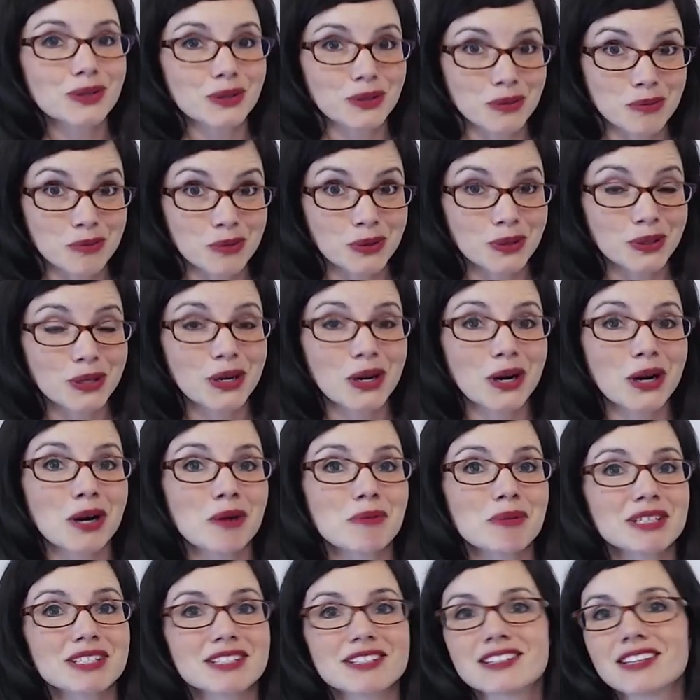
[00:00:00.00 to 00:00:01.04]
or more
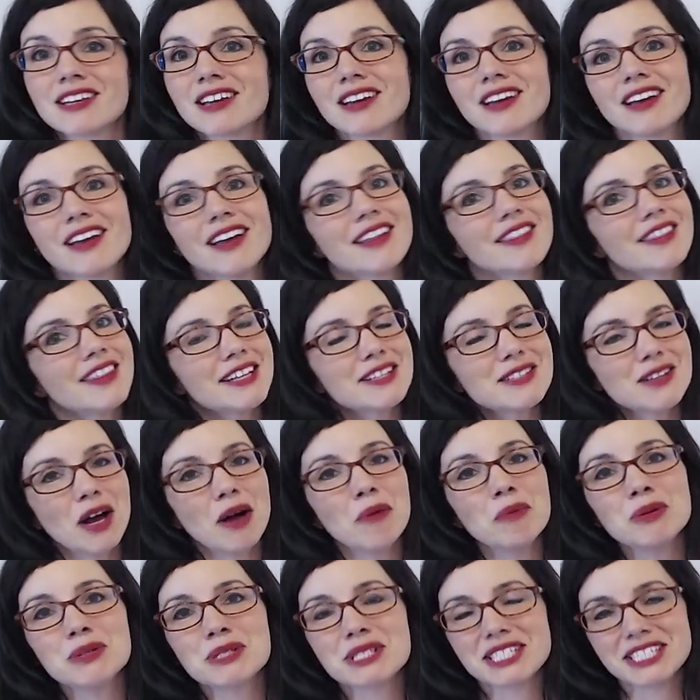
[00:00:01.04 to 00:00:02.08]
carbons, that's
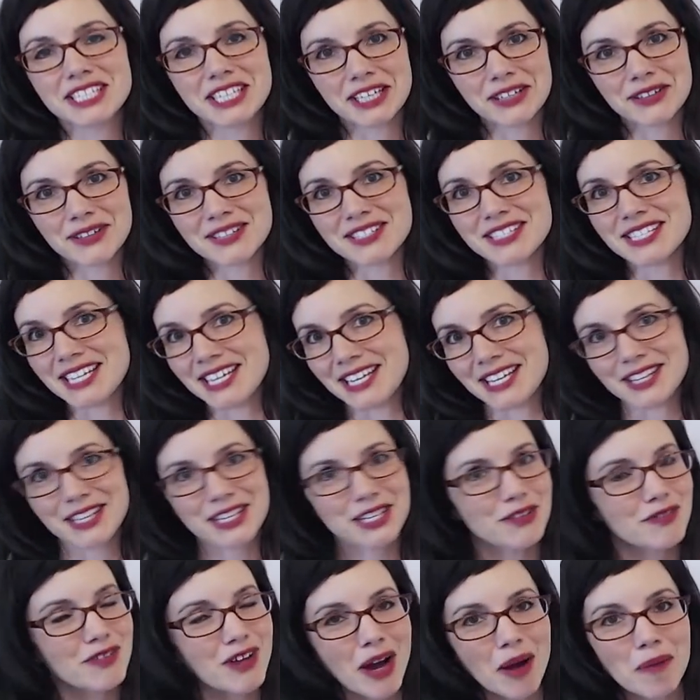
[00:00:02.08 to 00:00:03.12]
almost a guarantee that
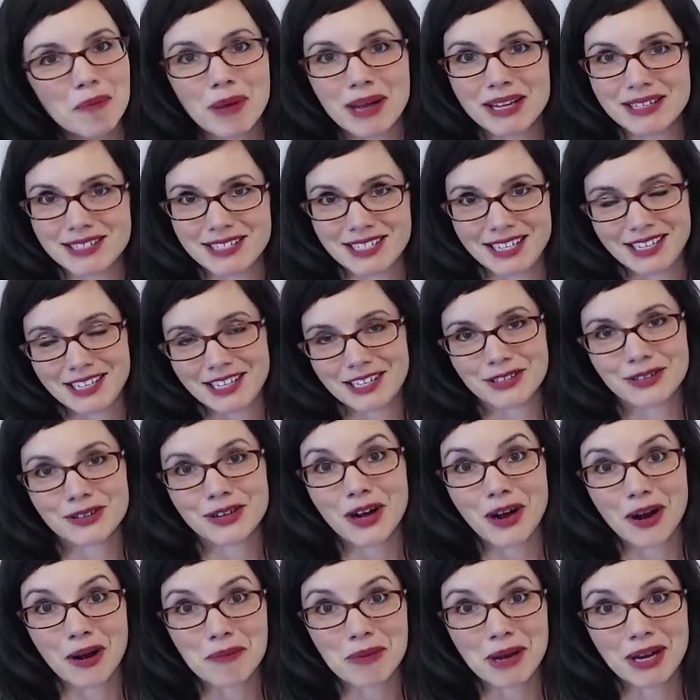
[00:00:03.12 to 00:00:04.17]
you've got benzene in your
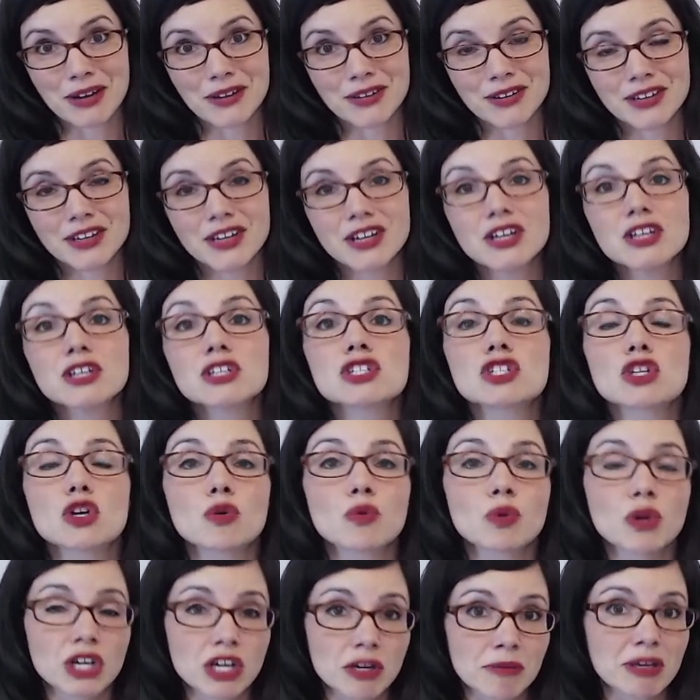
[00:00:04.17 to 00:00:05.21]
compound. So
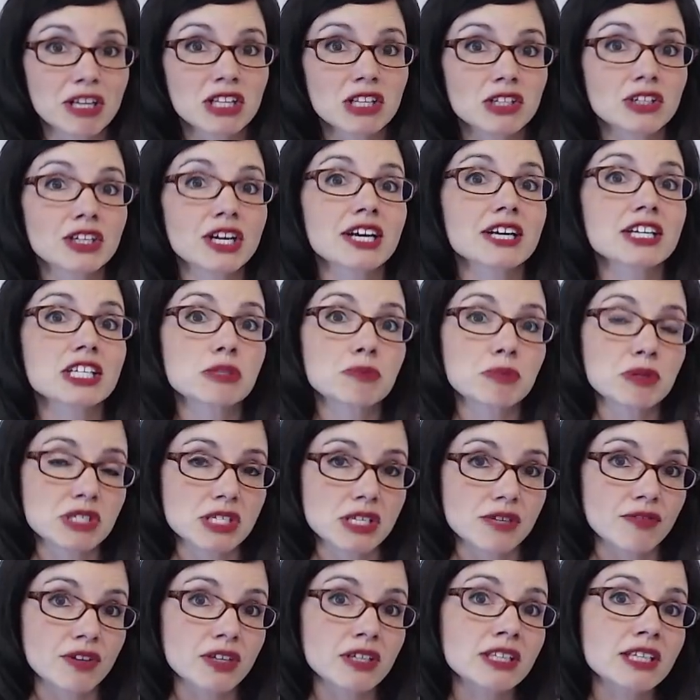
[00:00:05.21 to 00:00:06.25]
we're going to be looking
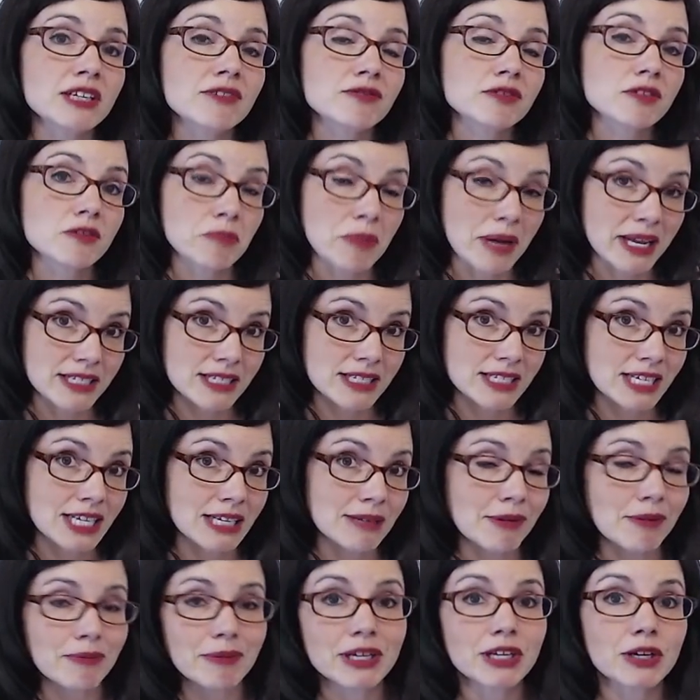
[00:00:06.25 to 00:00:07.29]
specifically for benzene
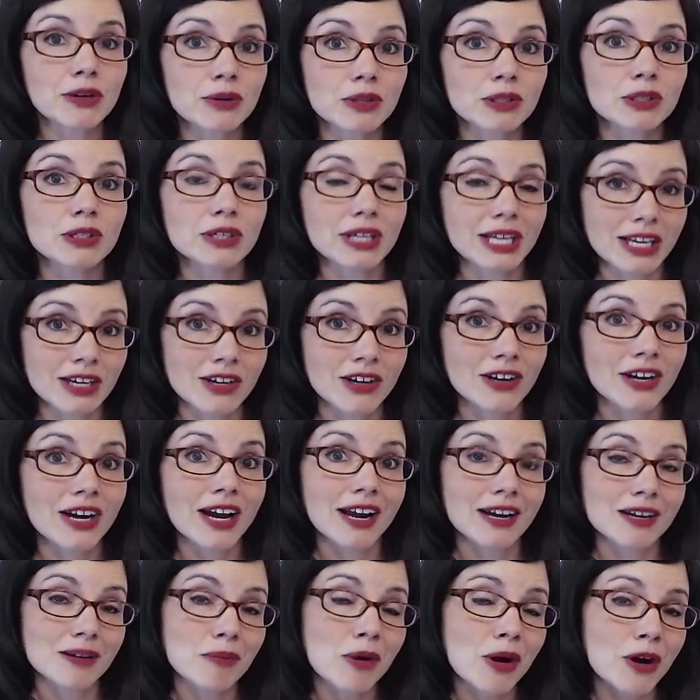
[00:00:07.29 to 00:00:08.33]
when we go to look at our
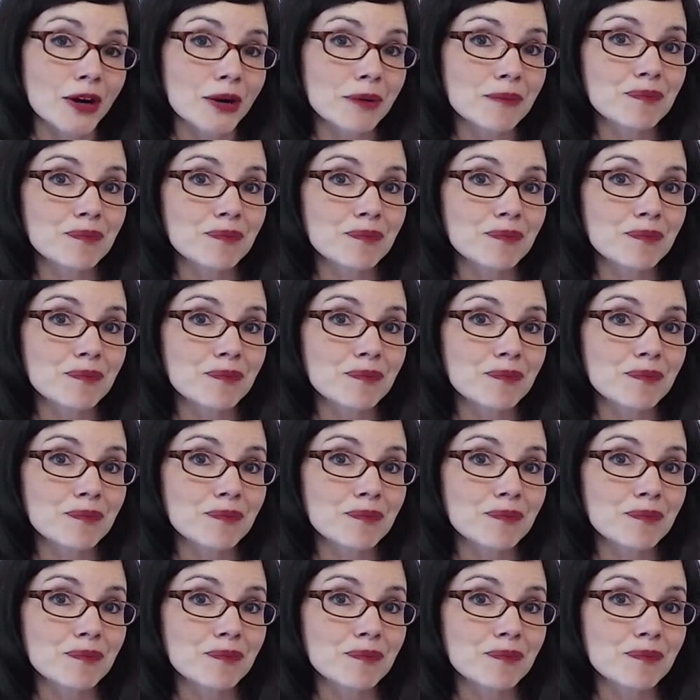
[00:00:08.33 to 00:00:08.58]
NMR.